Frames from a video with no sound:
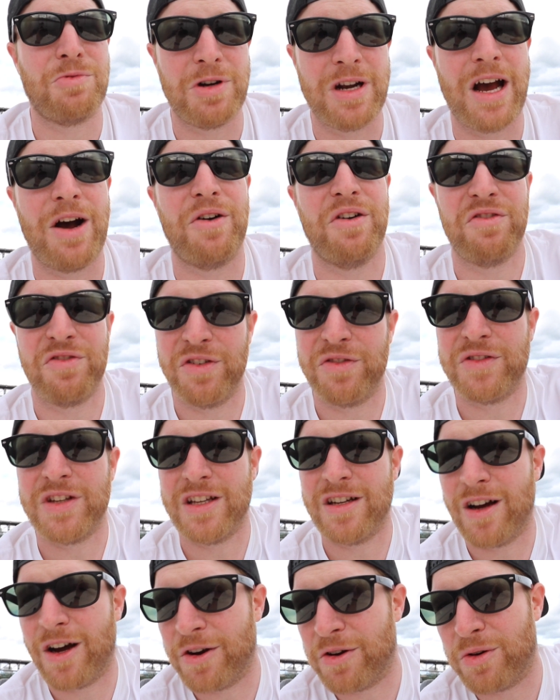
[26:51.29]
We're now at
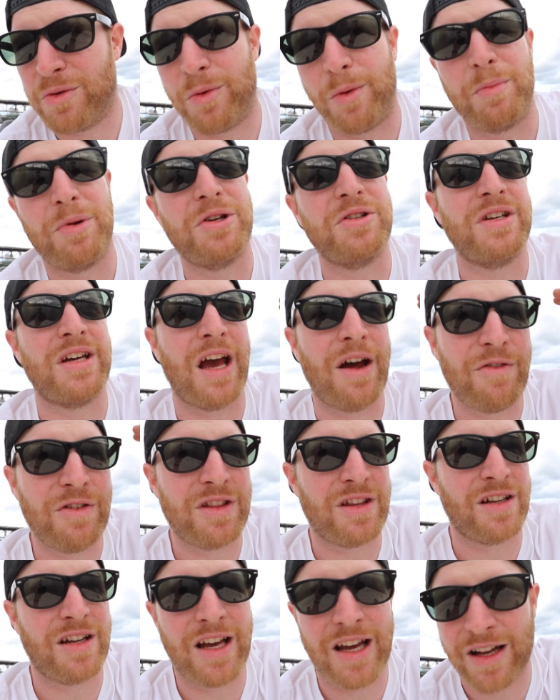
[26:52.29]
1,500. We're building
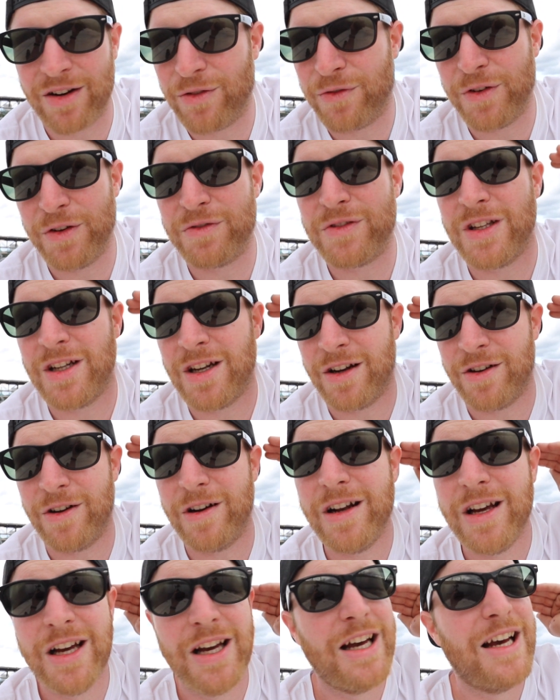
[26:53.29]
everything to handle 1,500